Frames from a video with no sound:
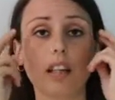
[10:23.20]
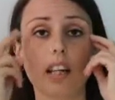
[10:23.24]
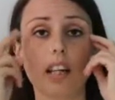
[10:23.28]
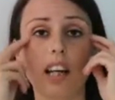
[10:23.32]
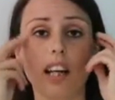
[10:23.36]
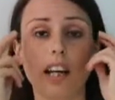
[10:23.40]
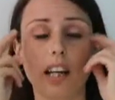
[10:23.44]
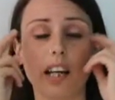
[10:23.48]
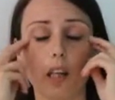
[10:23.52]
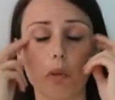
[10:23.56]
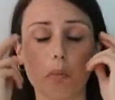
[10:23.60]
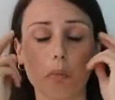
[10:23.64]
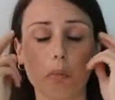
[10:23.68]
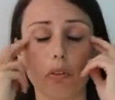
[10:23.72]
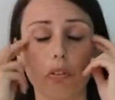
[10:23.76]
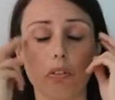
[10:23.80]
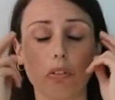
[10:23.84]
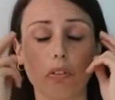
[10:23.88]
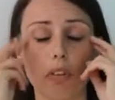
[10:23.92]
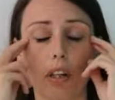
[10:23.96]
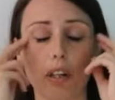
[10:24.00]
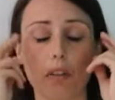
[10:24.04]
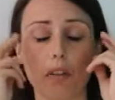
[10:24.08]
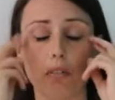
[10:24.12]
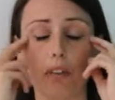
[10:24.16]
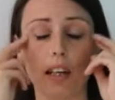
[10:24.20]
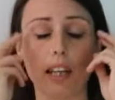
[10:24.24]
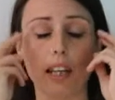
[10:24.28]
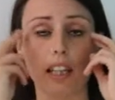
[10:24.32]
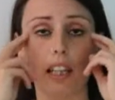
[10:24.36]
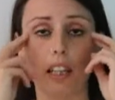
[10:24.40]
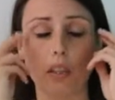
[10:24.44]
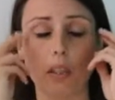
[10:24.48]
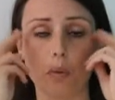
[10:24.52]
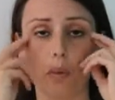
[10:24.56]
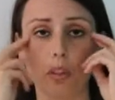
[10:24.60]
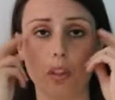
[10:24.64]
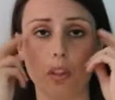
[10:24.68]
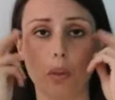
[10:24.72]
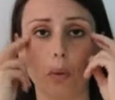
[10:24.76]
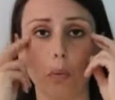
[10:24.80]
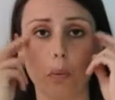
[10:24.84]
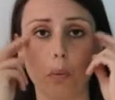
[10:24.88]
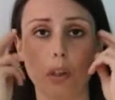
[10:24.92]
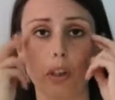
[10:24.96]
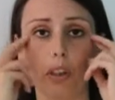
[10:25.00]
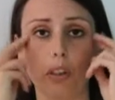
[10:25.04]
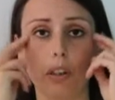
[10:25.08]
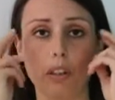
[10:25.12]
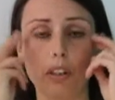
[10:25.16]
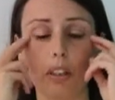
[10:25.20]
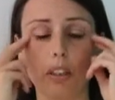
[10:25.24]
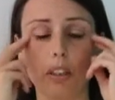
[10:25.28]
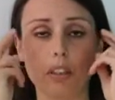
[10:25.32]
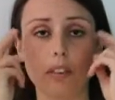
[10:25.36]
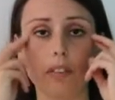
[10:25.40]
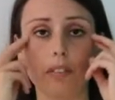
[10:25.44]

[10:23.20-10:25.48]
I am of great value to the world.